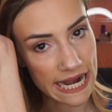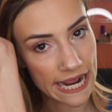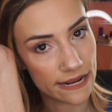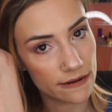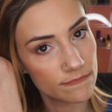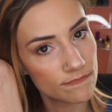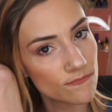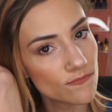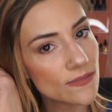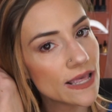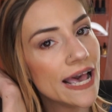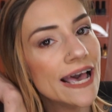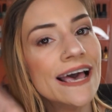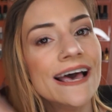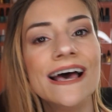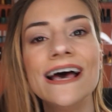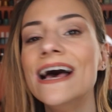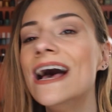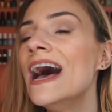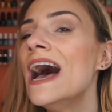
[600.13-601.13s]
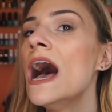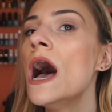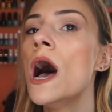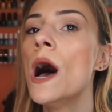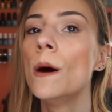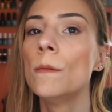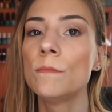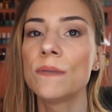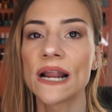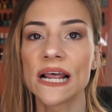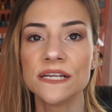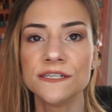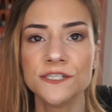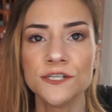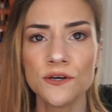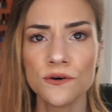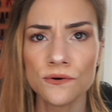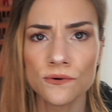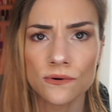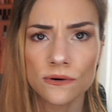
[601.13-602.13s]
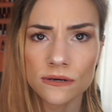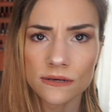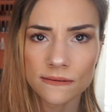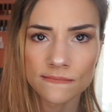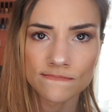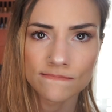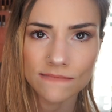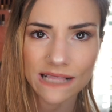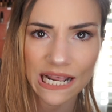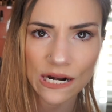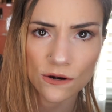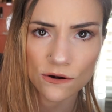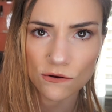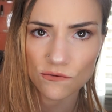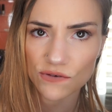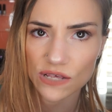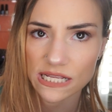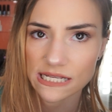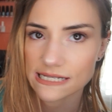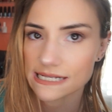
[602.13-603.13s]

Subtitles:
it. But I don't know if you can